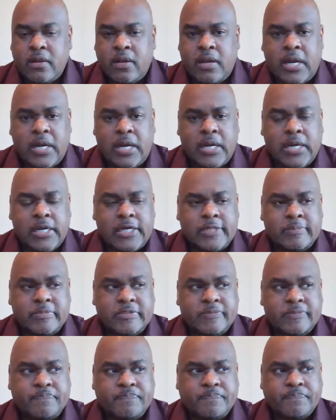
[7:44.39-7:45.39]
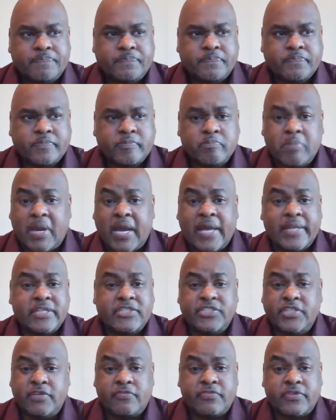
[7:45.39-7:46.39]
Um, mine
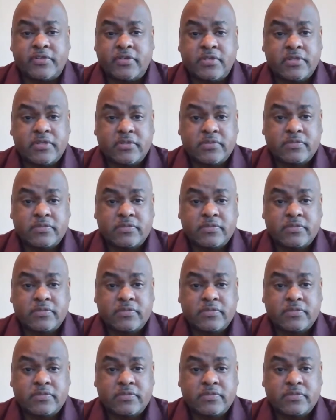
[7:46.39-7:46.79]
is different.